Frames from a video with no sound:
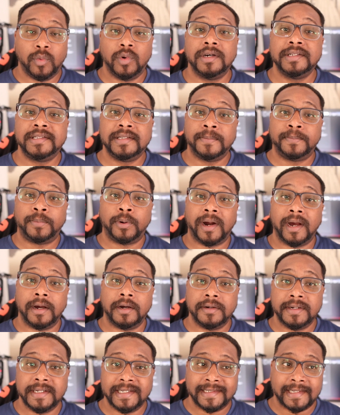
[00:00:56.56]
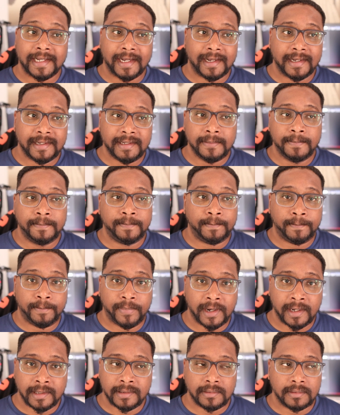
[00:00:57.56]
was a priority sign,
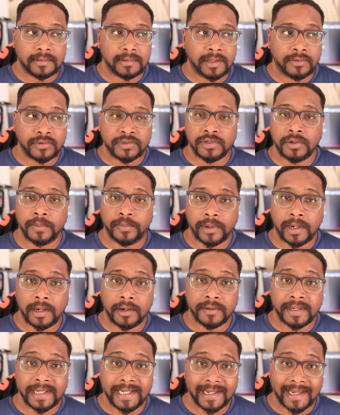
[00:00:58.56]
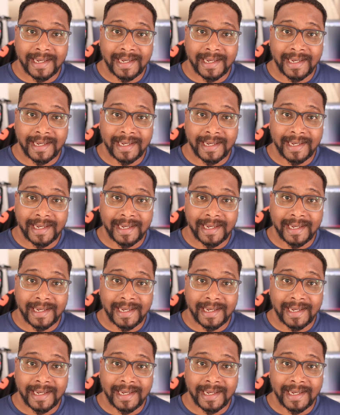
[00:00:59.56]
but there was no priority